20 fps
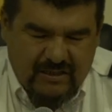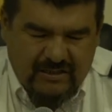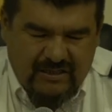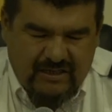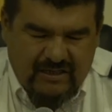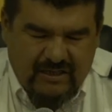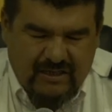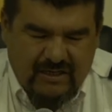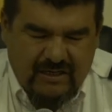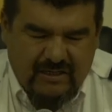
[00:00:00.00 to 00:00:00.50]

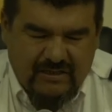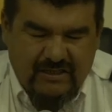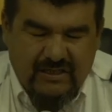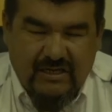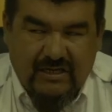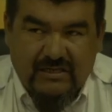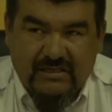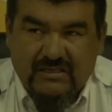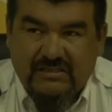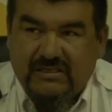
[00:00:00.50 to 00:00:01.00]

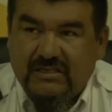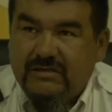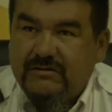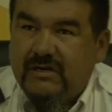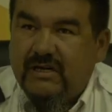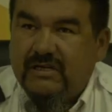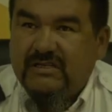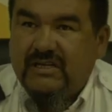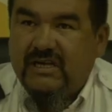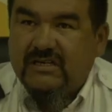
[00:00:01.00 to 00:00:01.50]

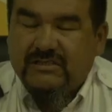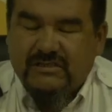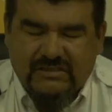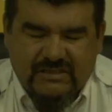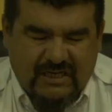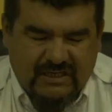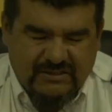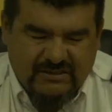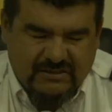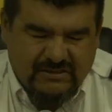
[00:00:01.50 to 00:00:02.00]
the the
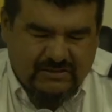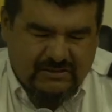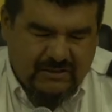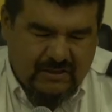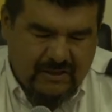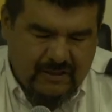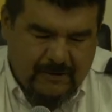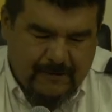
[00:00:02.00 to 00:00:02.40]
exercises